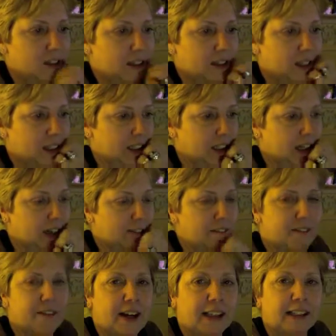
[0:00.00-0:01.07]
and she was a little
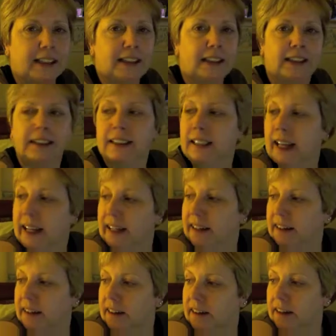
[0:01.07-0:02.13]
feisty today.
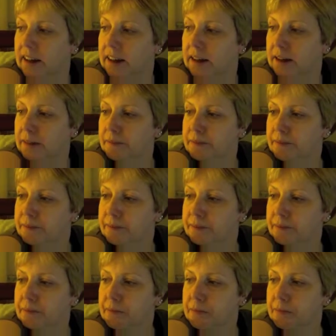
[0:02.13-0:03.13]
Um,